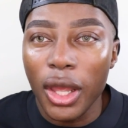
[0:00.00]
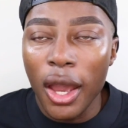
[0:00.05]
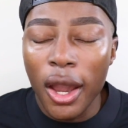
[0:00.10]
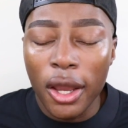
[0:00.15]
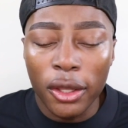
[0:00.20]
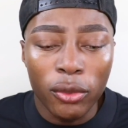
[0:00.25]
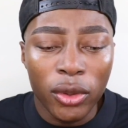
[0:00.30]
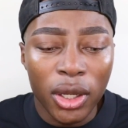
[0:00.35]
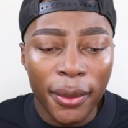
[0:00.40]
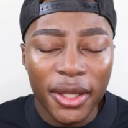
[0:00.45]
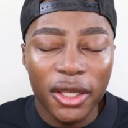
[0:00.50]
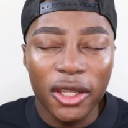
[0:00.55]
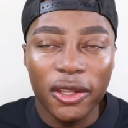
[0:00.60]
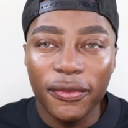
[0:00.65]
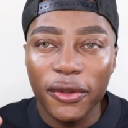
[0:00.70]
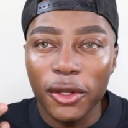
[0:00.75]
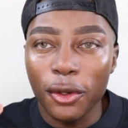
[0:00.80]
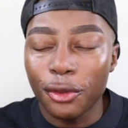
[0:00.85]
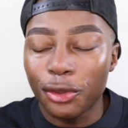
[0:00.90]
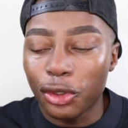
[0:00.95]
don't want to make this
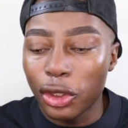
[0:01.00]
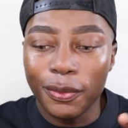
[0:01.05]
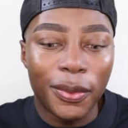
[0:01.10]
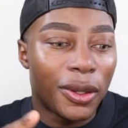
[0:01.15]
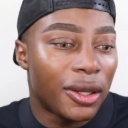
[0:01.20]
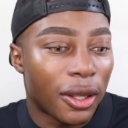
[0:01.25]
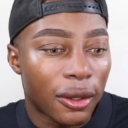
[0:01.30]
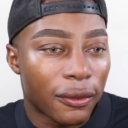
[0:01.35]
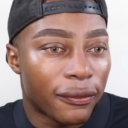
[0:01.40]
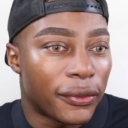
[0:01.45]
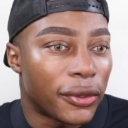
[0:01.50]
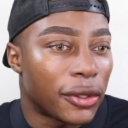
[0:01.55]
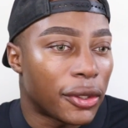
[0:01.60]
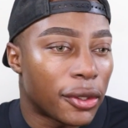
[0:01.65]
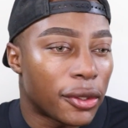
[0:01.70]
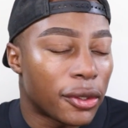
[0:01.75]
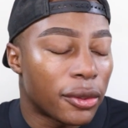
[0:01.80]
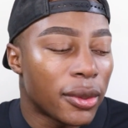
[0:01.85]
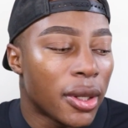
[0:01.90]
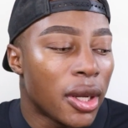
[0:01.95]
video super long for
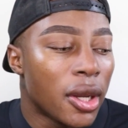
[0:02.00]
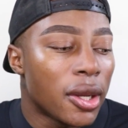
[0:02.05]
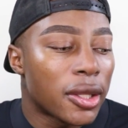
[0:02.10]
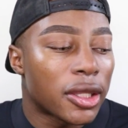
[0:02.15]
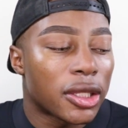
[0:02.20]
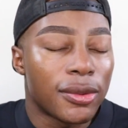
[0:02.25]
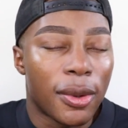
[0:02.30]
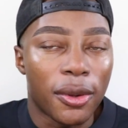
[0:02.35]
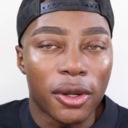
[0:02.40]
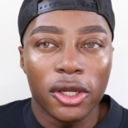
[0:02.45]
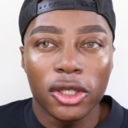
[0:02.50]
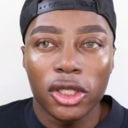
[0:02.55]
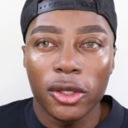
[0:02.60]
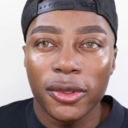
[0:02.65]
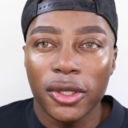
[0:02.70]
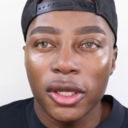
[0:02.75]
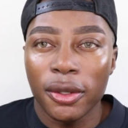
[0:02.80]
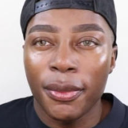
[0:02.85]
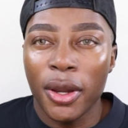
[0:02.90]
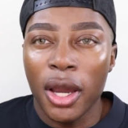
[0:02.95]
you, so what I'm going to do
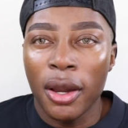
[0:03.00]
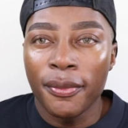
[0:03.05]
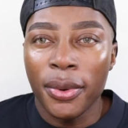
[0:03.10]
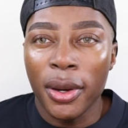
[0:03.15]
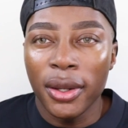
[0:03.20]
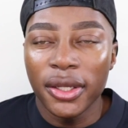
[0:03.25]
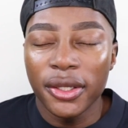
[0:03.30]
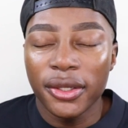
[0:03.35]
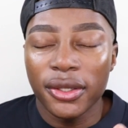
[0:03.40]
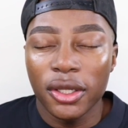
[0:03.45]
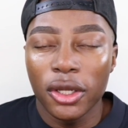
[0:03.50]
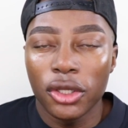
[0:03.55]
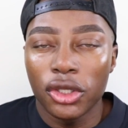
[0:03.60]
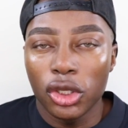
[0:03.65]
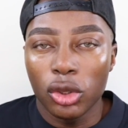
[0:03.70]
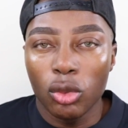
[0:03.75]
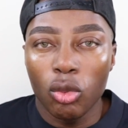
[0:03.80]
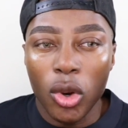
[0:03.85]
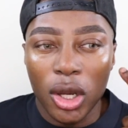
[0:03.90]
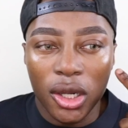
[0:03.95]
is I'm probably just going to
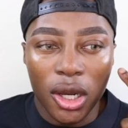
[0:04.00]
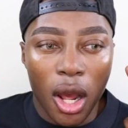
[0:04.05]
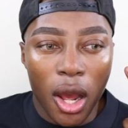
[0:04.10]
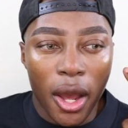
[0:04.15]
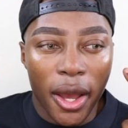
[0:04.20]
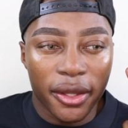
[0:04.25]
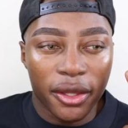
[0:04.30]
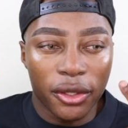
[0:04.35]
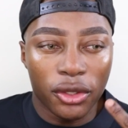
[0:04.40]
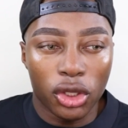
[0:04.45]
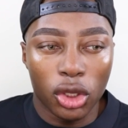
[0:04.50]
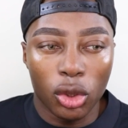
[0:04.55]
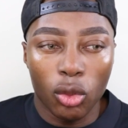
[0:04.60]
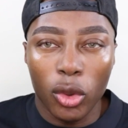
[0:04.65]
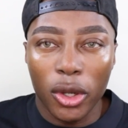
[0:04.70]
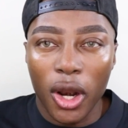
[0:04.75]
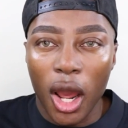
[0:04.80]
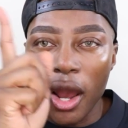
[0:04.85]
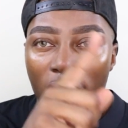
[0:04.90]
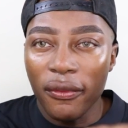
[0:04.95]
do one eye, then do
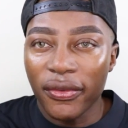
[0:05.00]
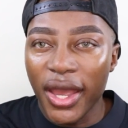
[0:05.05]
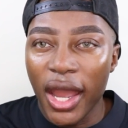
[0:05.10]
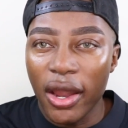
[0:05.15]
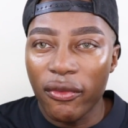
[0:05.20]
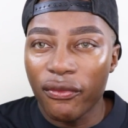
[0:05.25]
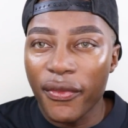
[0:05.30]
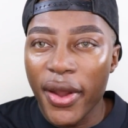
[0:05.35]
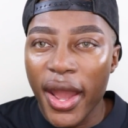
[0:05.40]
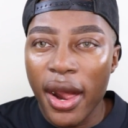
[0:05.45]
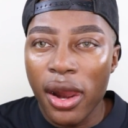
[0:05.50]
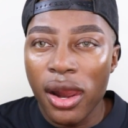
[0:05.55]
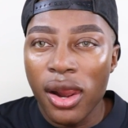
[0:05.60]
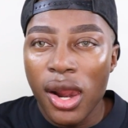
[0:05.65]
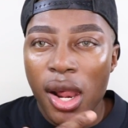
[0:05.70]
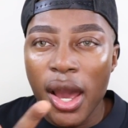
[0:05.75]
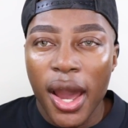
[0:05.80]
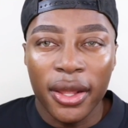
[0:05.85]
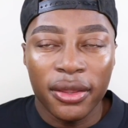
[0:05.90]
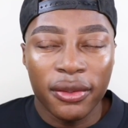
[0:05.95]
one eye off camera,
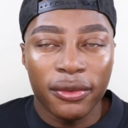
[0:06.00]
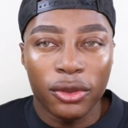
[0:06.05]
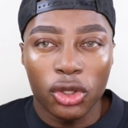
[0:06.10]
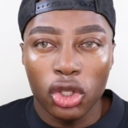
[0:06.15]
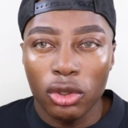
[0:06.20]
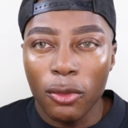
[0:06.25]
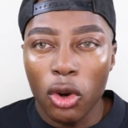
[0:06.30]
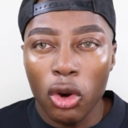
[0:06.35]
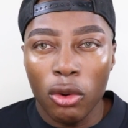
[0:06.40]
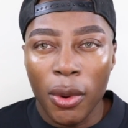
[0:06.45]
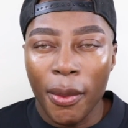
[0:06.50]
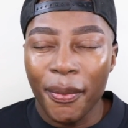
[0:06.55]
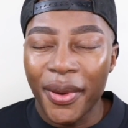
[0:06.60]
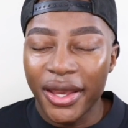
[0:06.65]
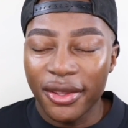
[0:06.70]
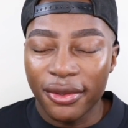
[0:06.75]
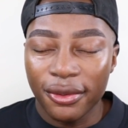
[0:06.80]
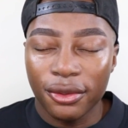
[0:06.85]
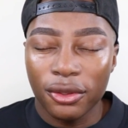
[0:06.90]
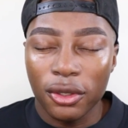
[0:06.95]
and then do all my
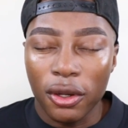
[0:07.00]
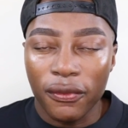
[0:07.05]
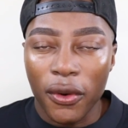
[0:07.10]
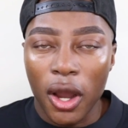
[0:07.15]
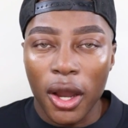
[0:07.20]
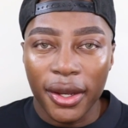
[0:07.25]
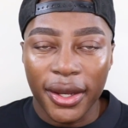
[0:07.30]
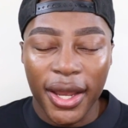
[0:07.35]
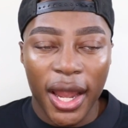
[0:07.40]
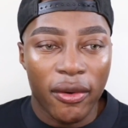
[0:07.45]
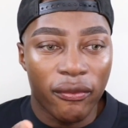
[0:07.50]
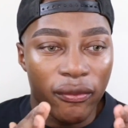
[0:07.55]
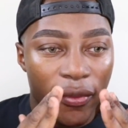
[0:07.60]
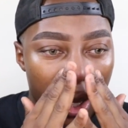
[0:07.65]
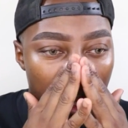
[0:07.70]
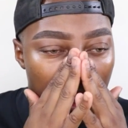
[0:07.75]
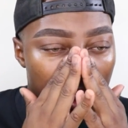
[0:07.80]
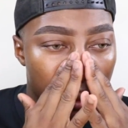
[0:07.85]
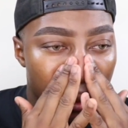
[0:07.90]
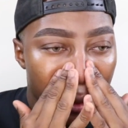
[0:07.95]
base and stuff on
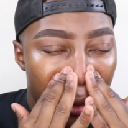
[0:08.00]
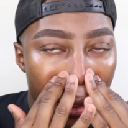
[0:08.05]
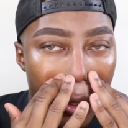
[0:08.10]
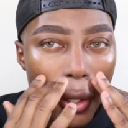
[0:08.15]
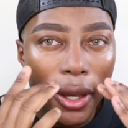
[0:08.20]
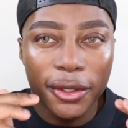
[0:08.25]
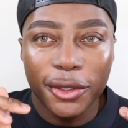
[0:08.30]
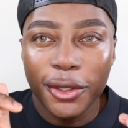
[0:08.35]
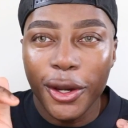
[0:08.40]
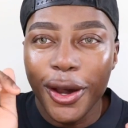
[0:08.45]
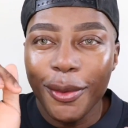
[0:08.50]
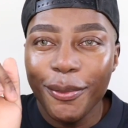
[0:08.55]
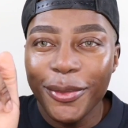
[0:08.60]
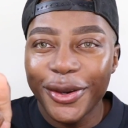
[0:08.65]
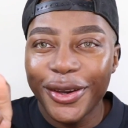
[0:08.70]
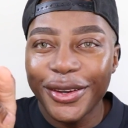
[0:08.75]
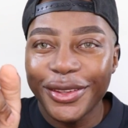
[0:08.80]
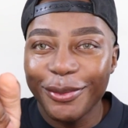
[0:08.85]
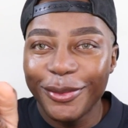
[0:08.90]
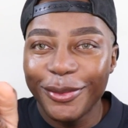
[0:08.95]
camera. It's hard because